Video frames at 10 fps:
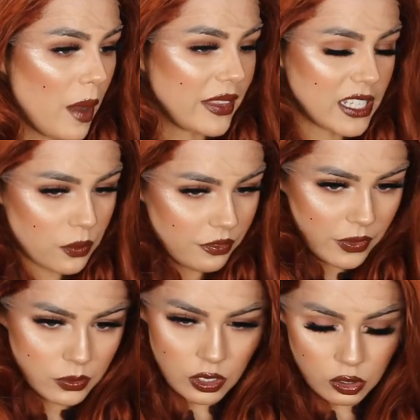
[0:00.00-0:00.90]
why, but this one
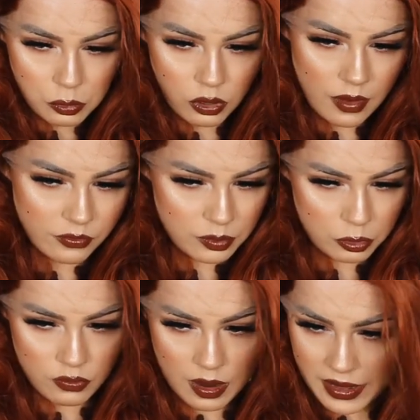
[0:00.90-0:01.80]
feels a lot more
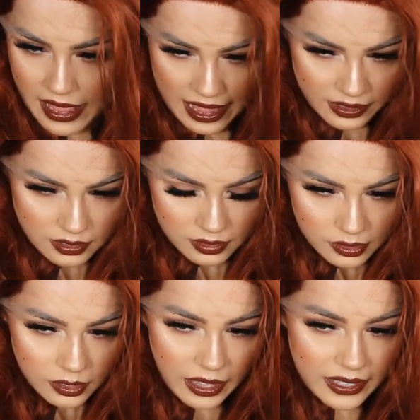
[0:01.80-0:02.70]
comfortable around my head.
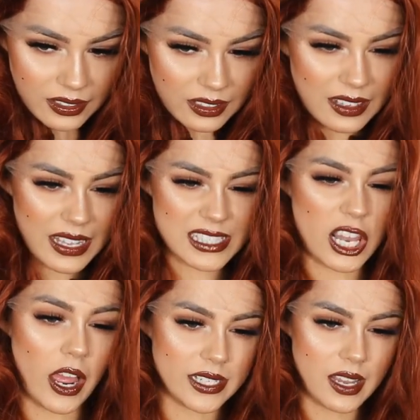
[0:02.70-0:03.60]
Like, it's
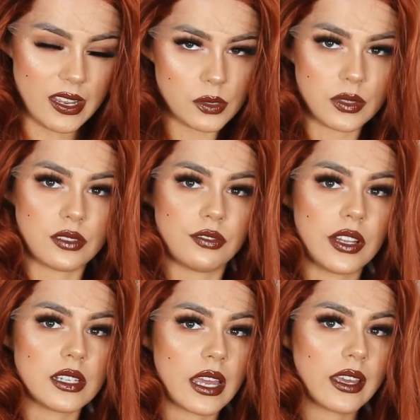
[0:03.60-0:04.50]
lighter, so it doesn't
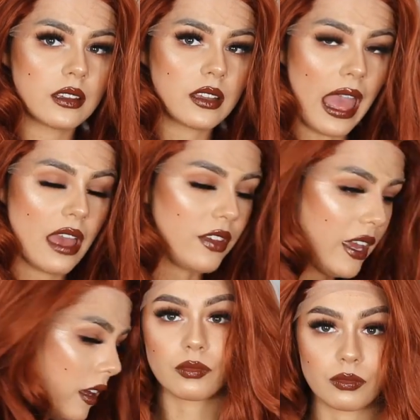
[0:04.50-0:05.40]
feel as, like,
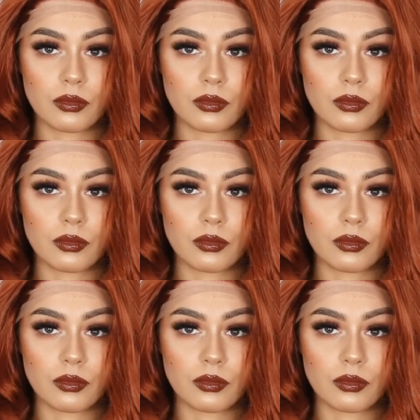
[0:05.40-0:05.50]
heavy.